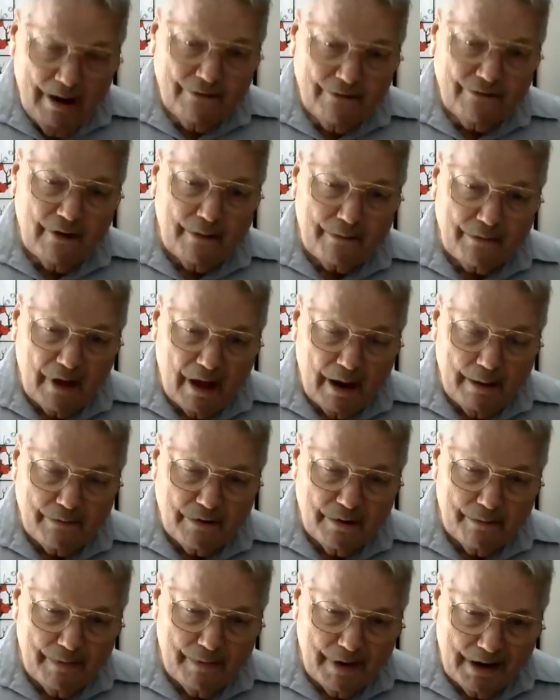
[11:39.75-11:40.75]

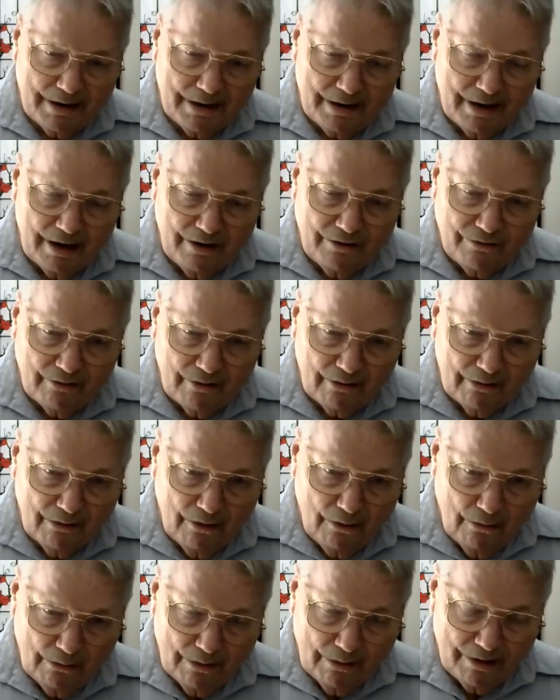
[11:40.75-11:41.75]
Sometimes the meditation
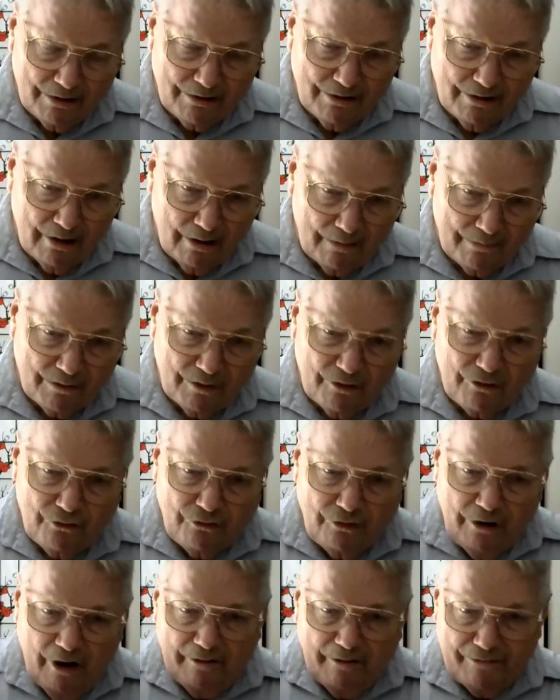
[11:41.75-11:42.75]
alone is enough to
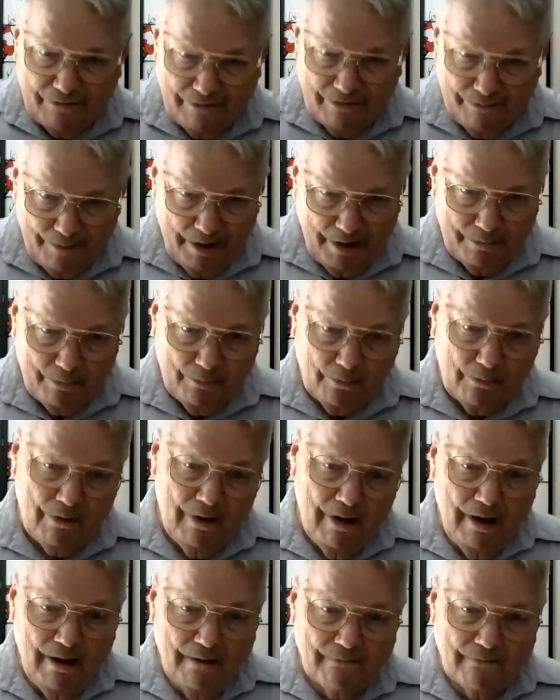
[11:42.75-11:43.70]
shift people